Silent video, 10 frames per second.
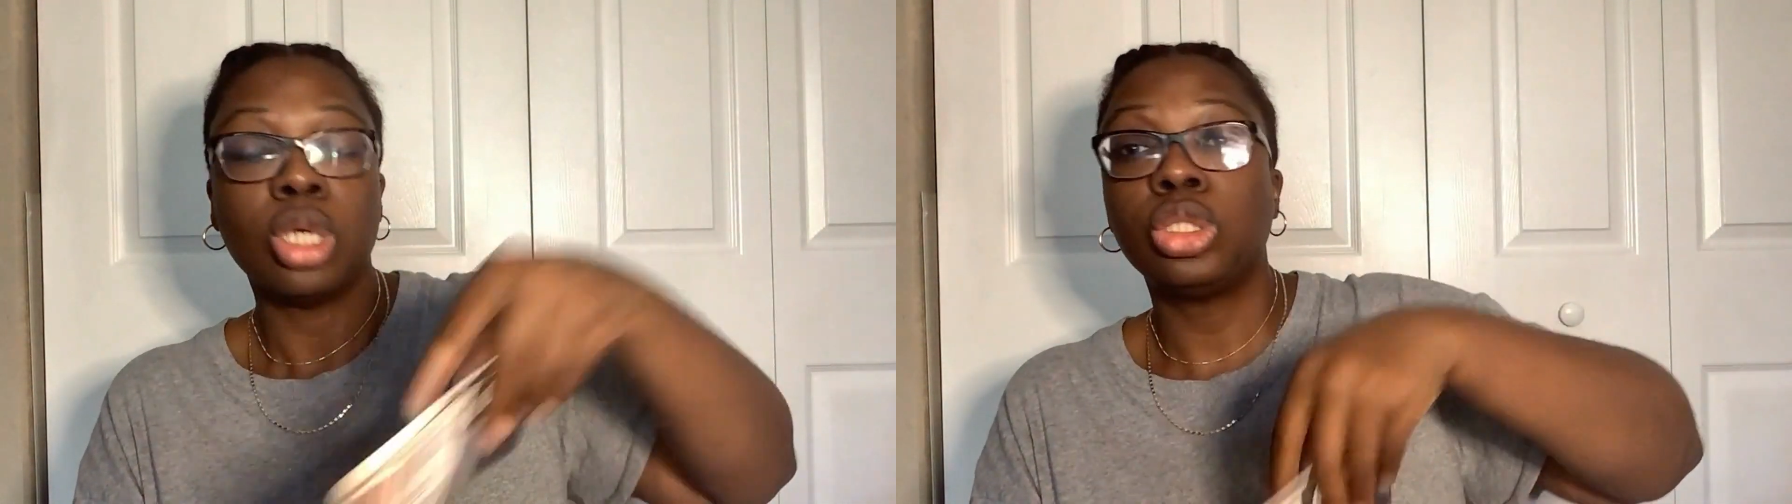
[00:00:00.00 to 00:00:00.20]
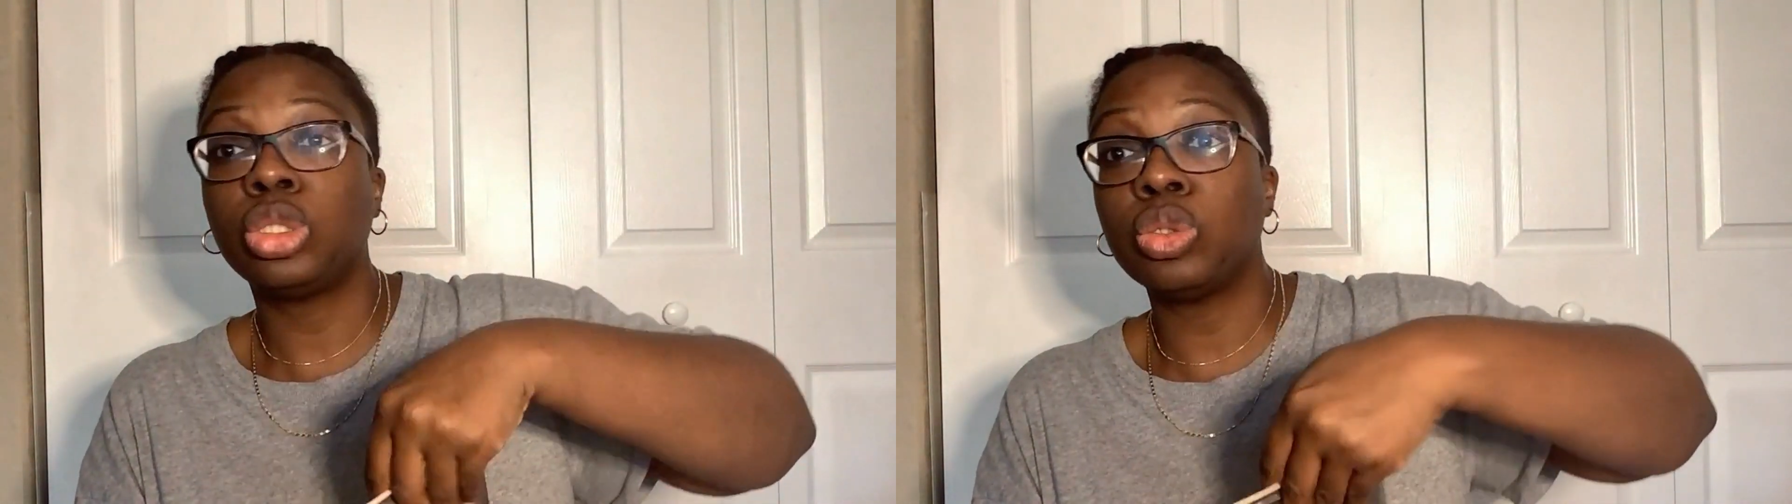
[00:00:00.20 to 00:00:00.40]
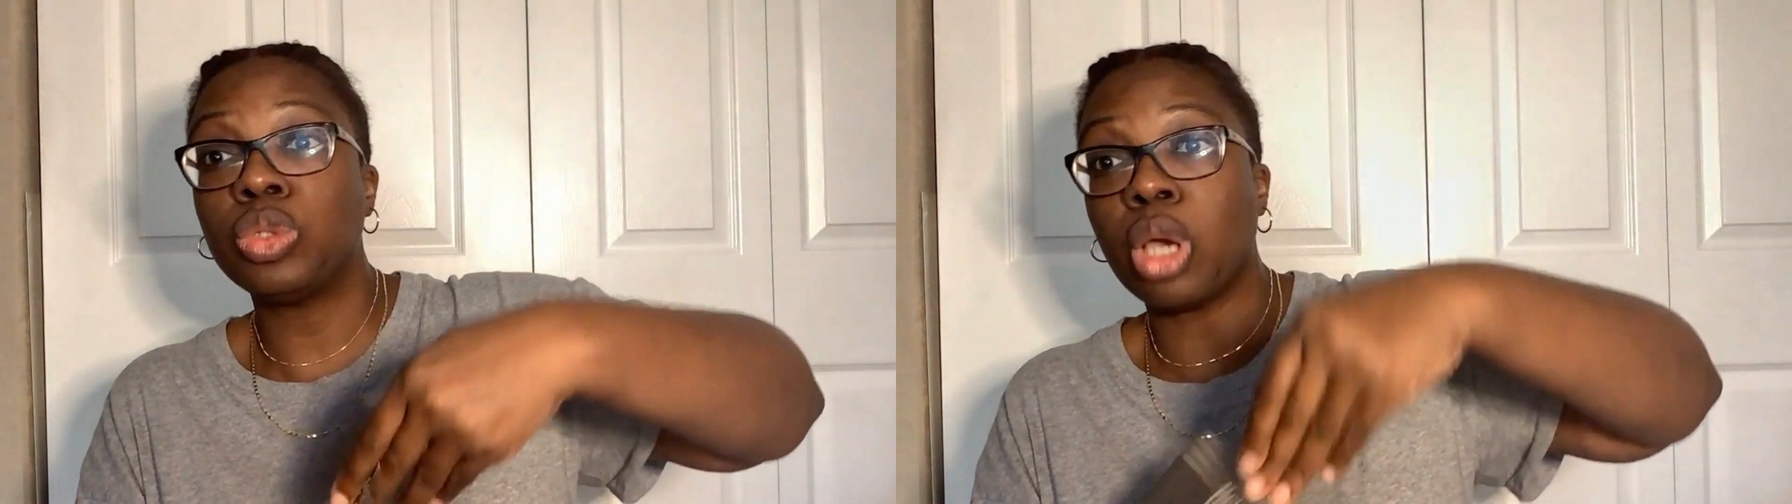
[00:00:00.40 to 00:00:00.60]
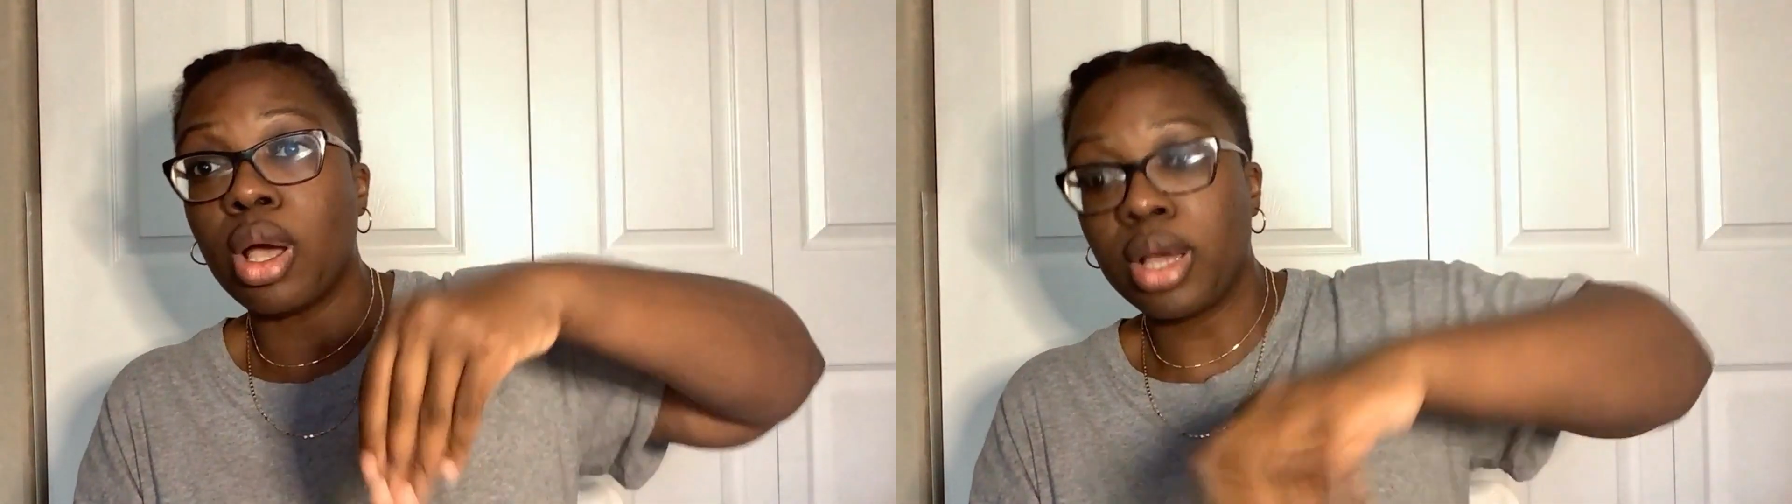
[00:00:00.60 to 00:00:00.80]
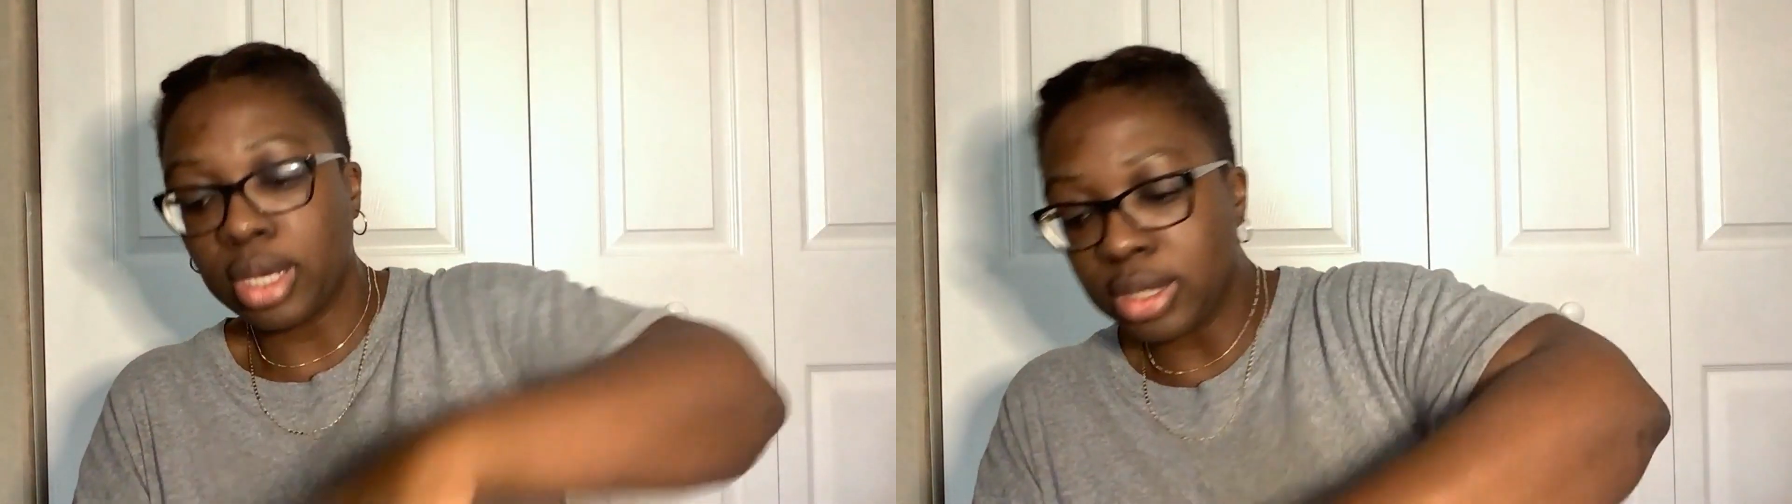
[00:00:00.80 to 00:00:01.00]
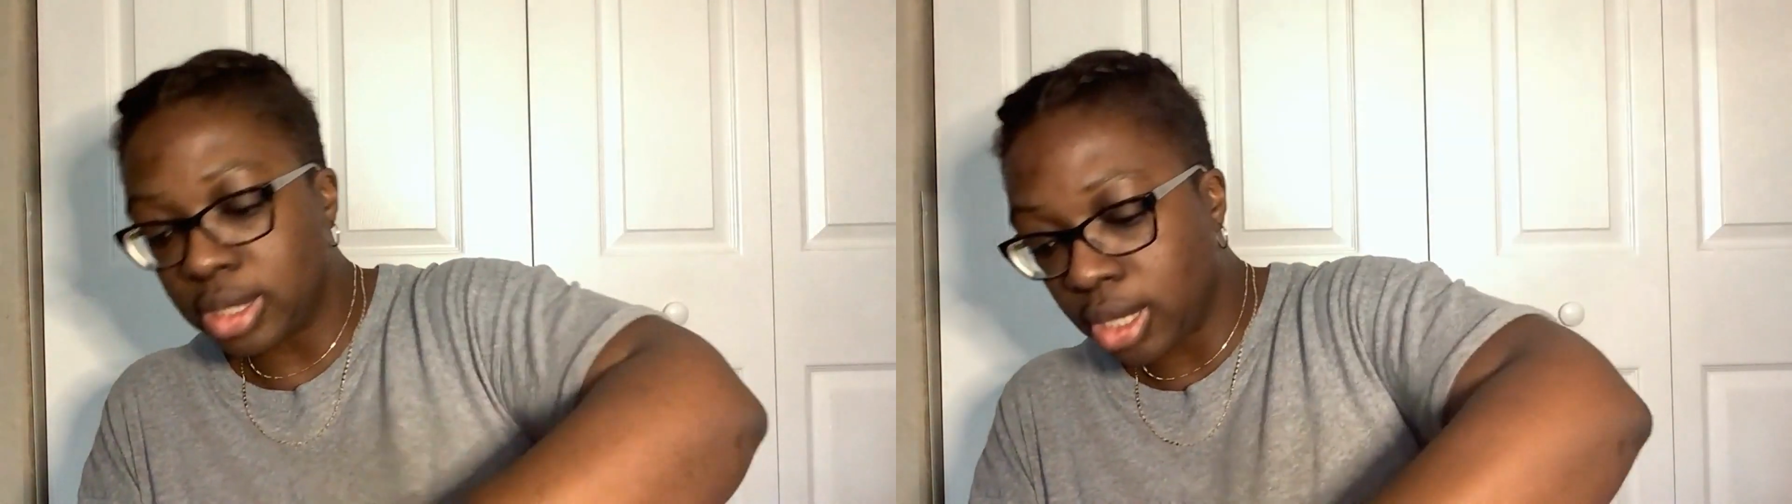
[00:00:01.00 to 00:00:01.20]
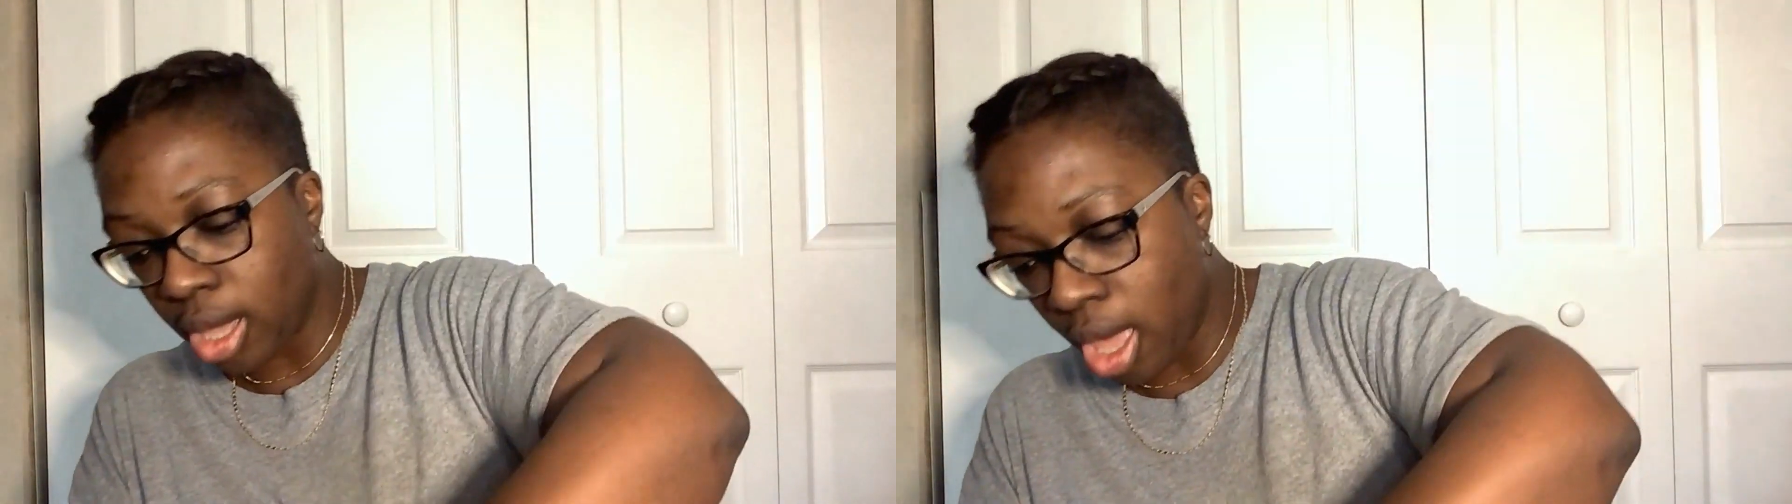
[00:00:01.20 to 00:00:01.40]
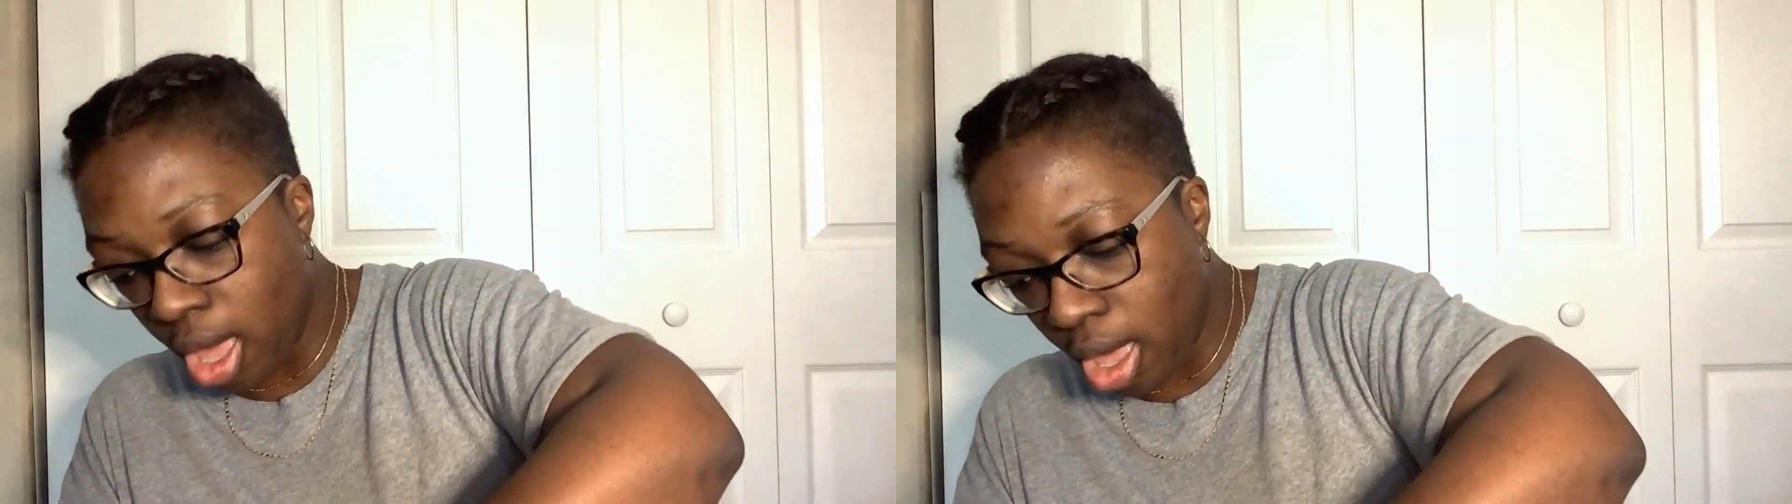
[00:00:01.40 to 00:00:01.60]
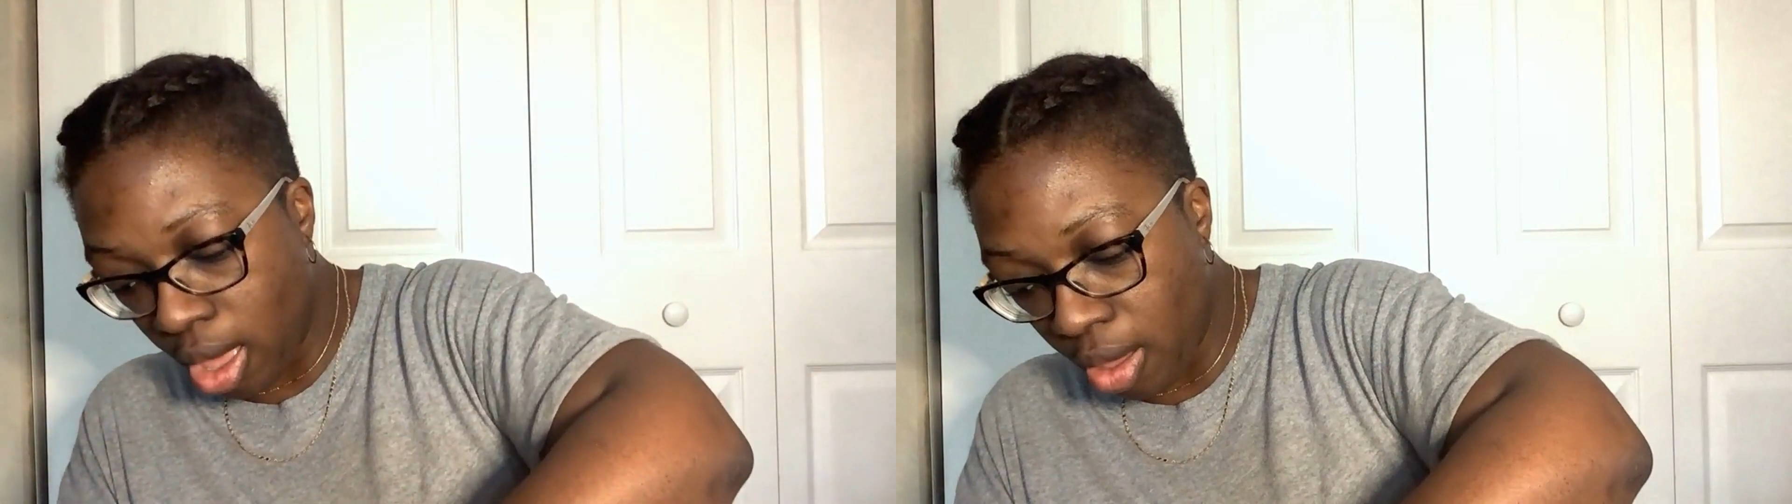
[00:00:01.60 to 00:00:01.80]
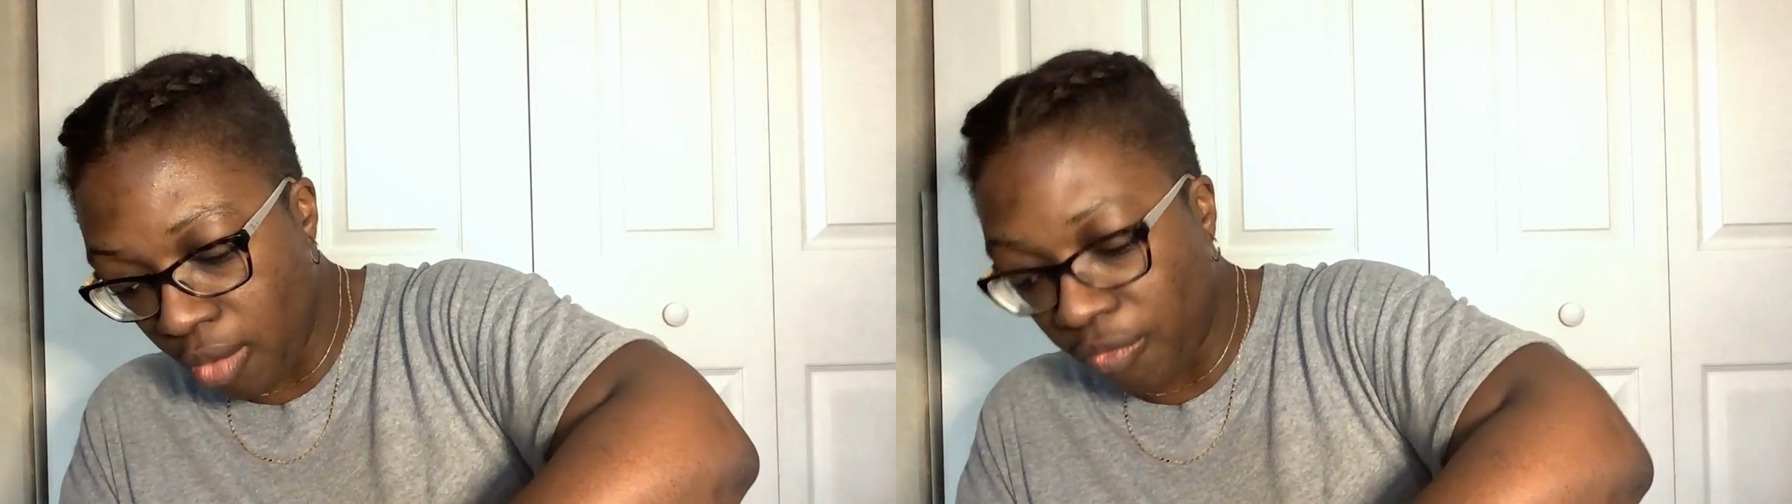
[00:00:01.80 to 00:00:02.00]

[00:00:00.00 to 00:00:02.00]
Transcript: 2 yards of